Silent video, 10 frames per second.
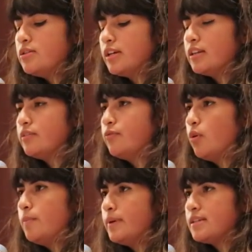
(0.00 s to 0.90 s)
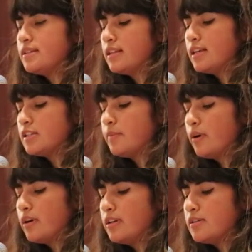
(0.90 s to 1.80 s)
to get the full big city
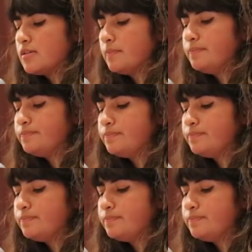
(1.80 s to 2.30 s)
experience.